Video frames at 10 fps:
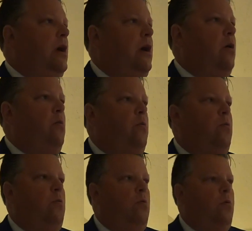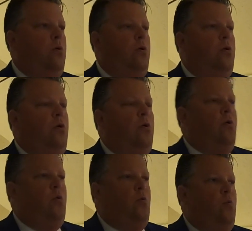Starts uh, dictating two chambers
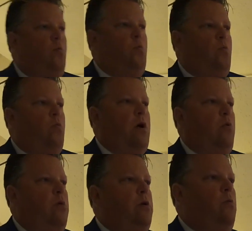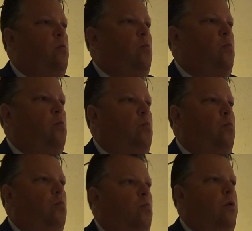and well, might we, as well just make him king.